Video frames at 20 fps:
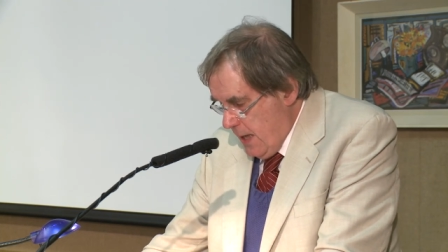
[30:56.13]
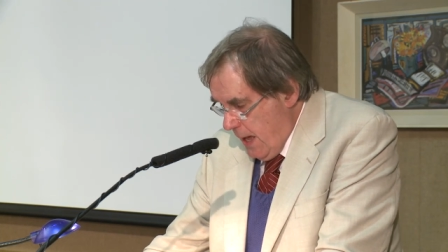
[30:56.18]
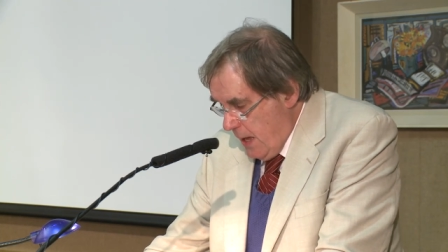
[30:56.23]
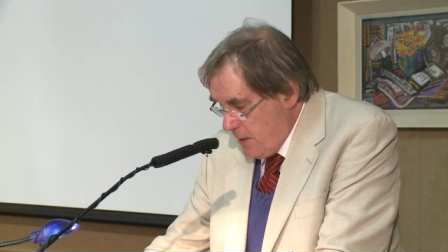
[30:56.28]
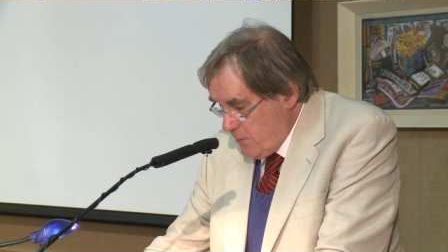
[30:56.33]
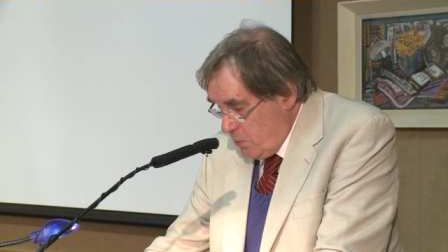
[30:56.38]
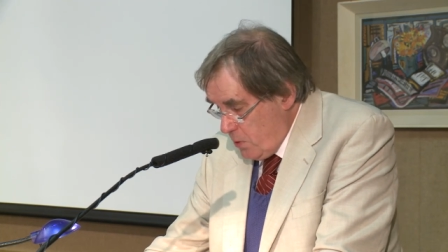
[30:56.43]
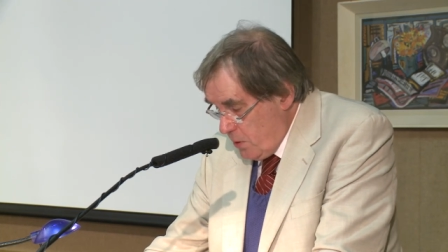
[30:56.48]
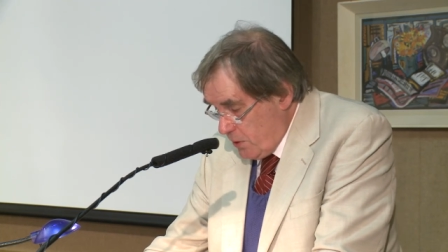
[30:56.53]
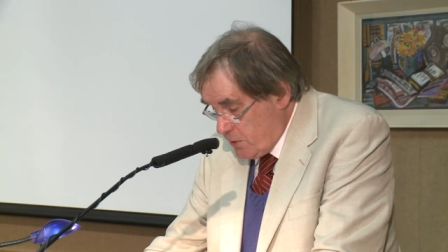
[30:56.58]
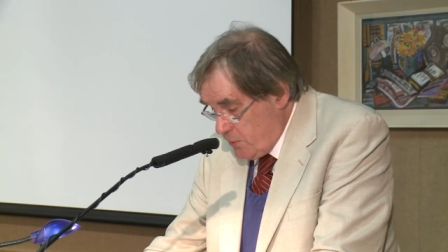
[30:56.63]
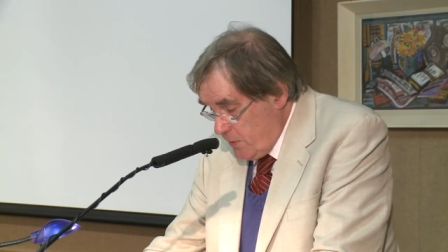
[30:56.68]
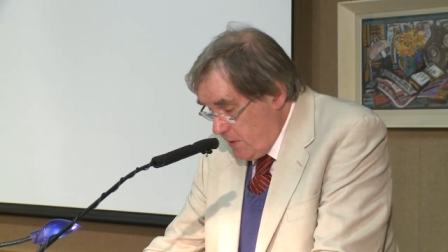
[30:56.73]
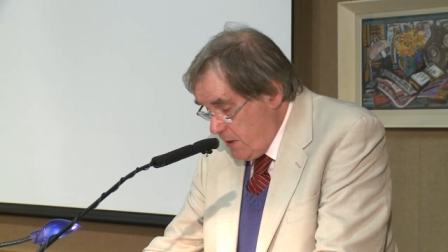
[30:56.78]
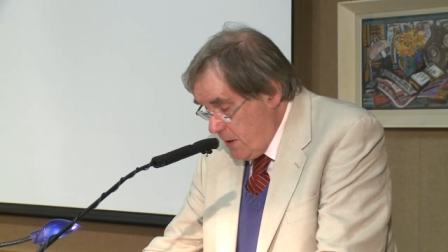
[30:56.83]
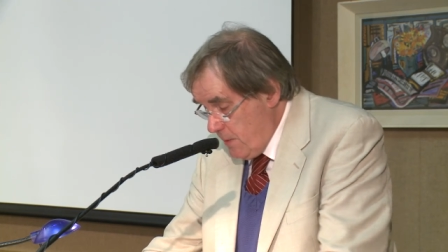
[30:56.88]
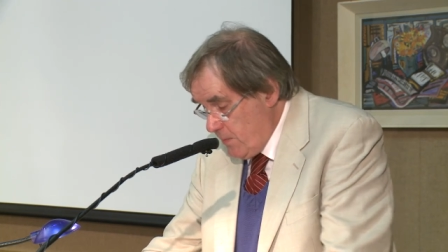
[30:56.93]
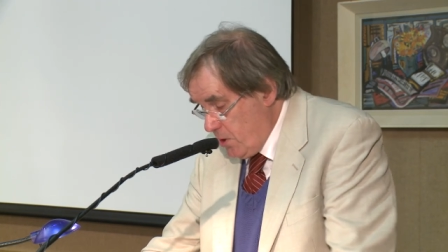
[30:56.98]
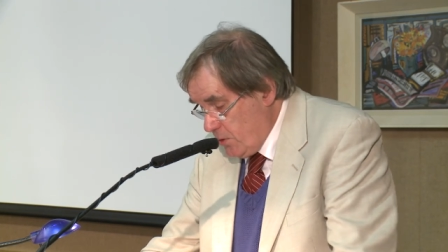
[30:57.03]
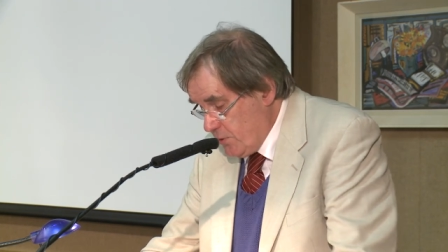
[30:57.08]
and worked
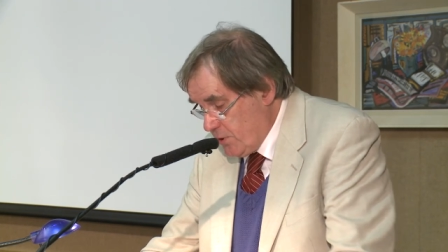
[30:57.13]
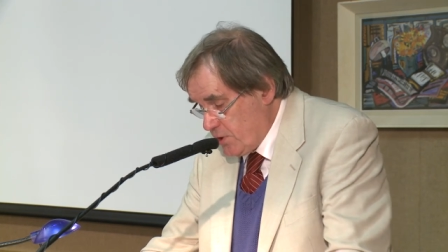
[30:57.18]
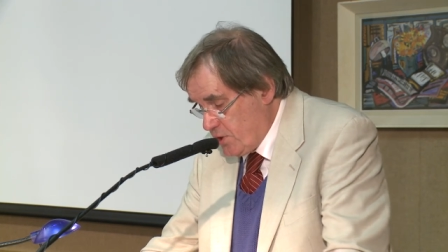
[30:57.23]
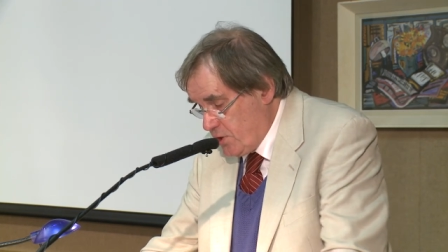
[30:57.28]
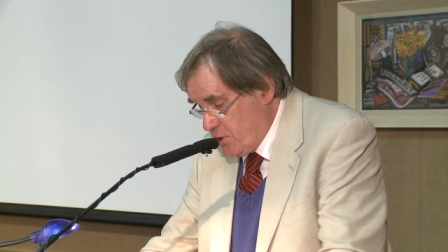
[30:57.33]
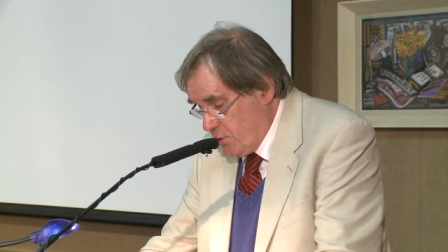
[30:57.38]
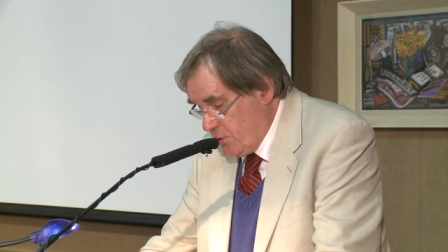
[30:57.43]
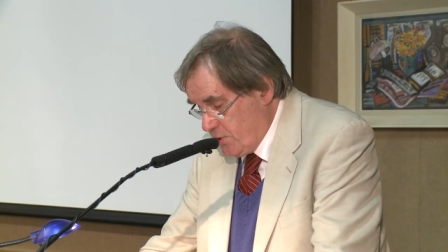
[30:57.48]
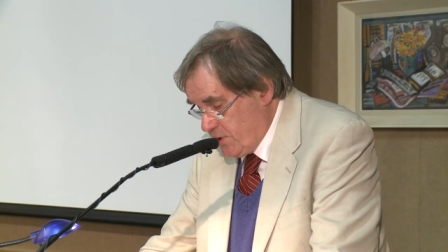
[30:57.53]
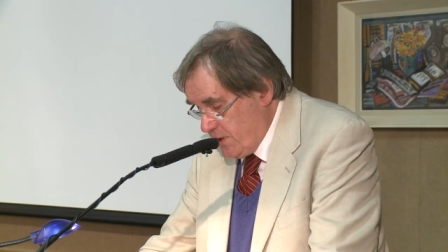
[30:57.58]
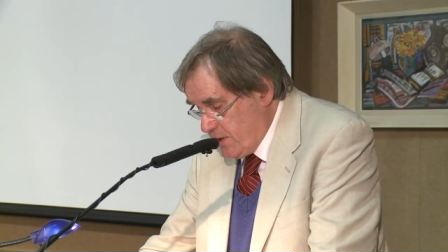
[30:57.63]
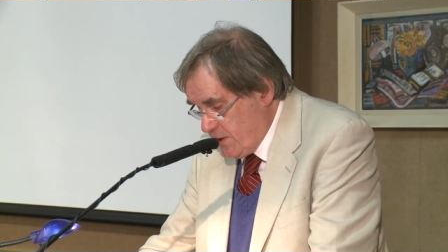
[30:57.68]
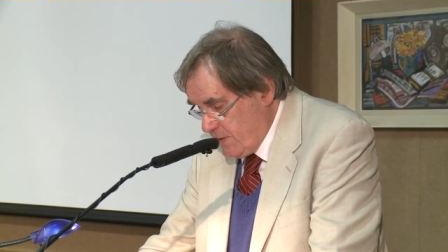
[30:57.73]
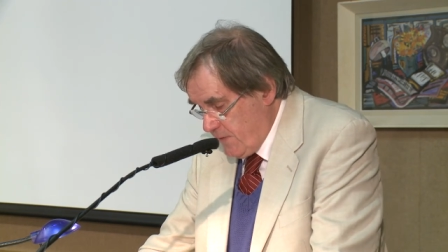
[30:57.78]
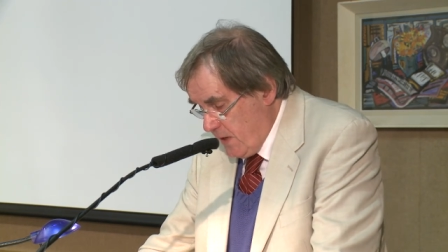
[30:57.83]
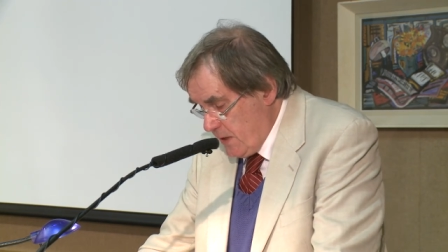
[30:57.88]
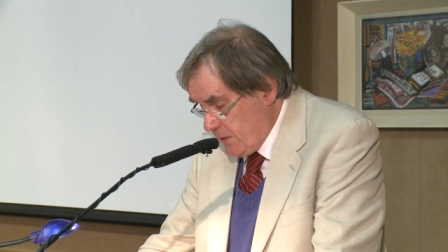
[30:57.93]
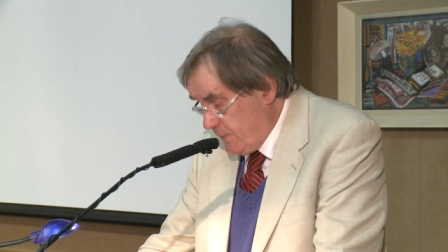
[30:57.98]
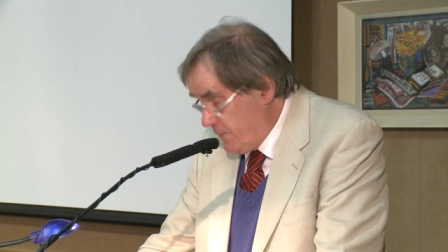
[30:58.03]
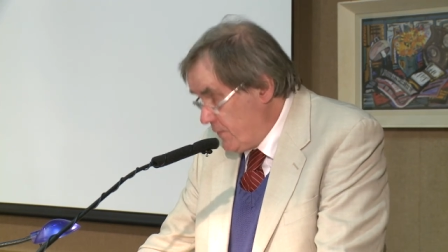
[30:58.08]
with him on the sources
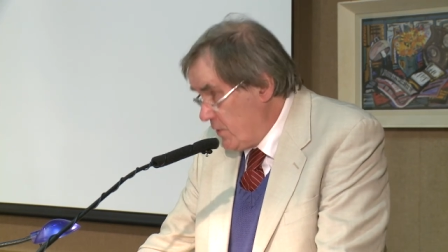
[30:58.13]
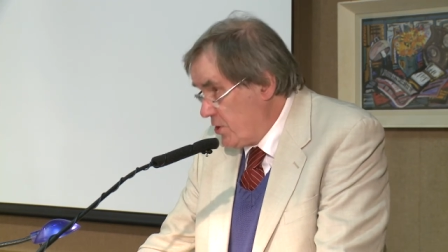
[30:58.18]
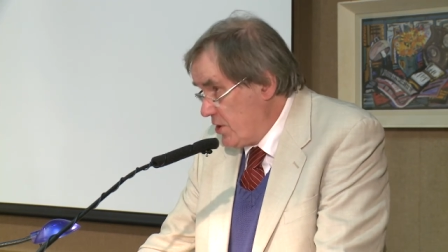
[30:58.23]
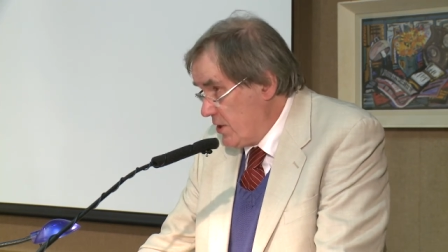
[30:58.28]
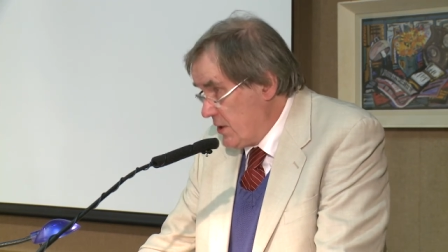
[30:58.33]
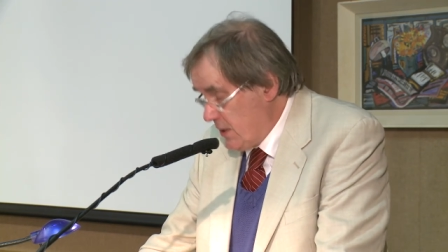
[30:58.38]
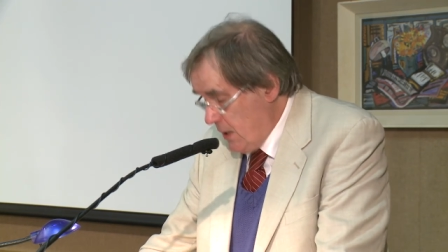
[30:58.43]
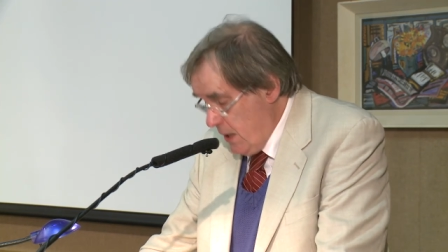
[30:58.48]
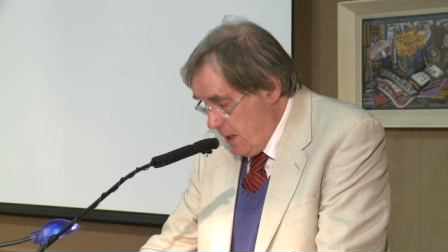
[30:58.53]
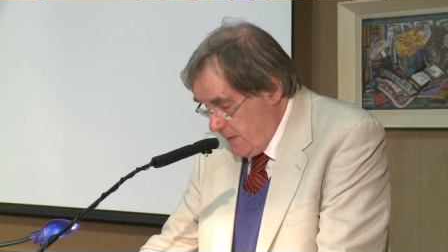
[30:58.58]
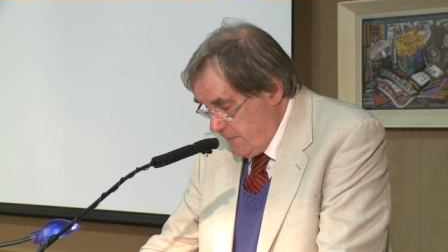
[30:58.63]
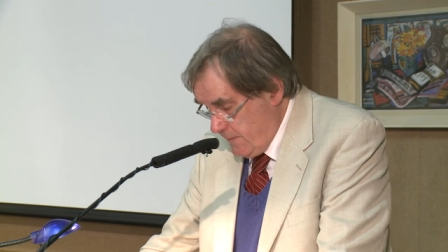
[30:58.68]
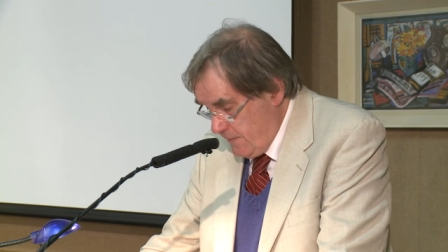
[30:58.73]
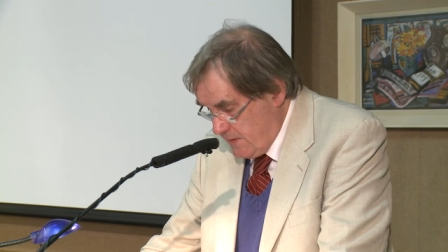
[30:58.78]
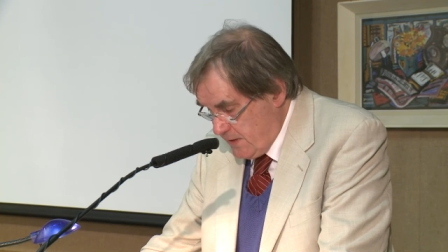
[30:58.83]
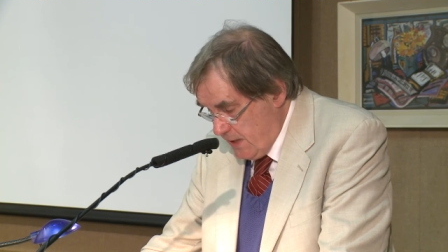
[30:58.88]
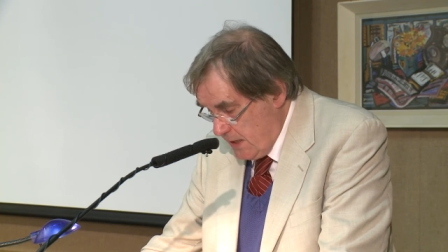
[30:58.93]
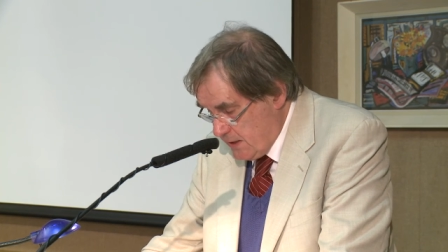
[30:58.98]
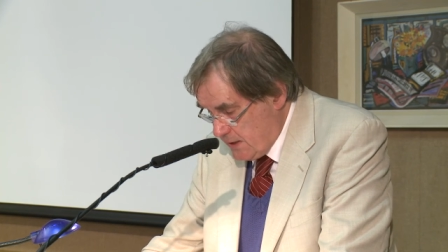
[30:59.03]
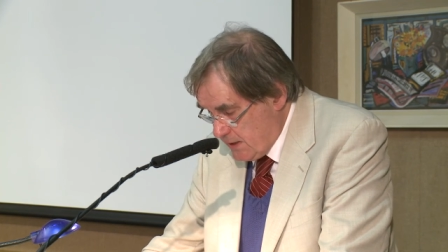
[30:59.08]
of Aelfric's li
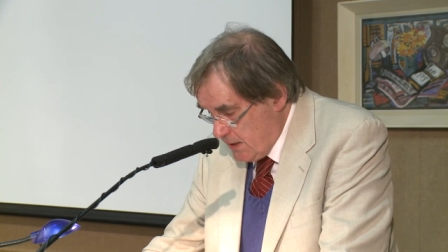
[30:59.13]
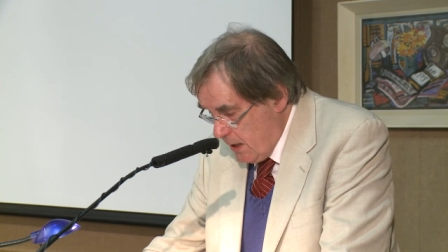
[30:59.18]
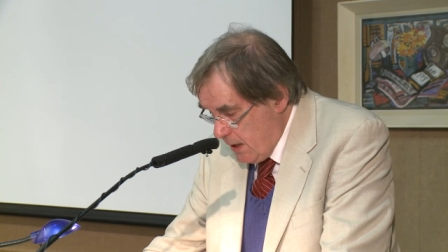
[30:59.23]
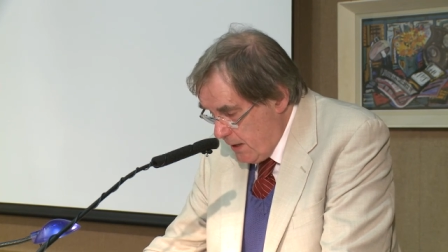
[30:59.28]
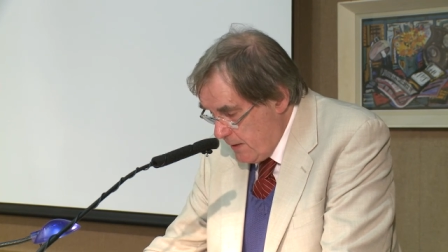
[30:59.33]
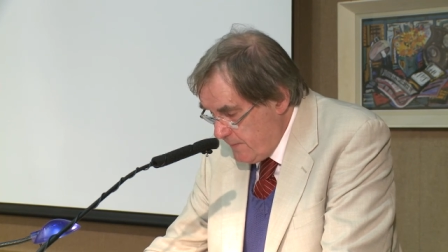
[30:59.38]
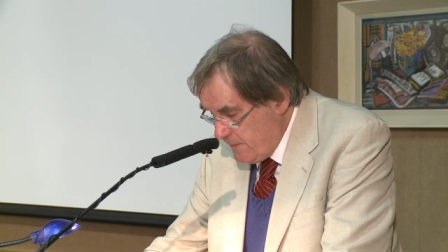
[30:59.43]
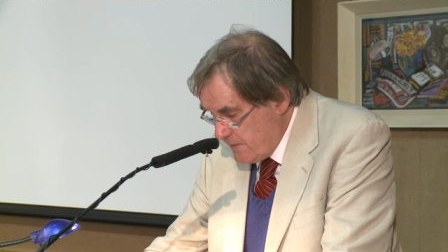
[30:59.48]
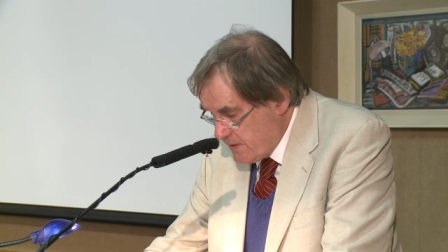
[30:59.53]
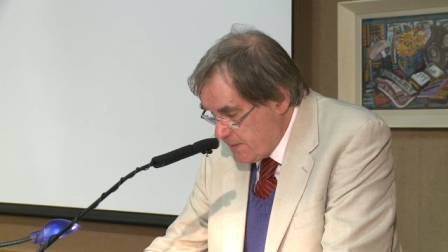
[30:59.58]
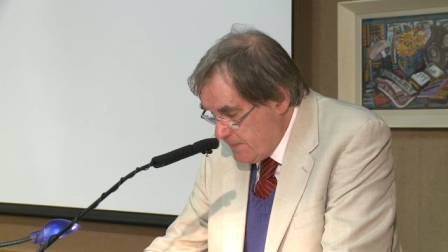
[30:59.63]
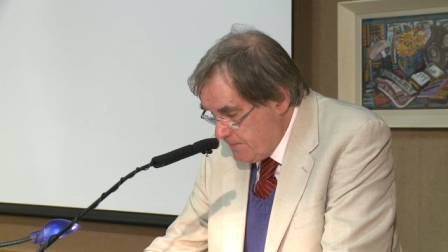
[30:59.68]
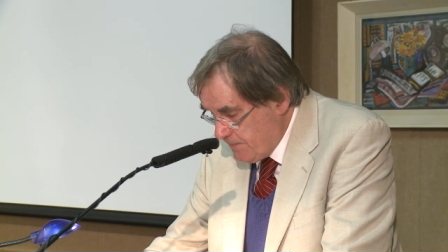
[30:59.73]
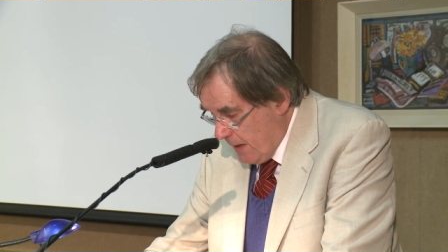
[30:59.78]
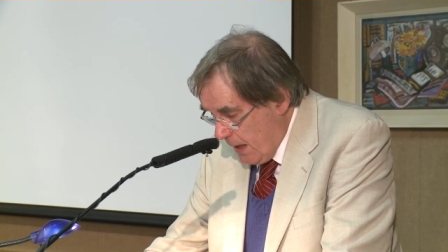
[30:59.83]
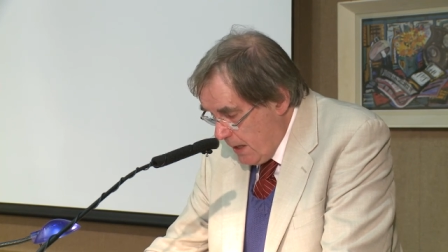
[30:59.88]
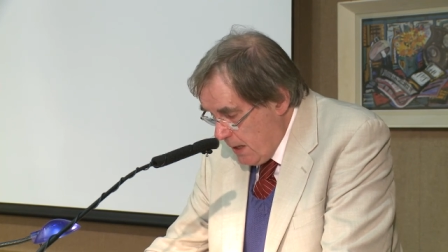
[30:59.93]
saints' lives,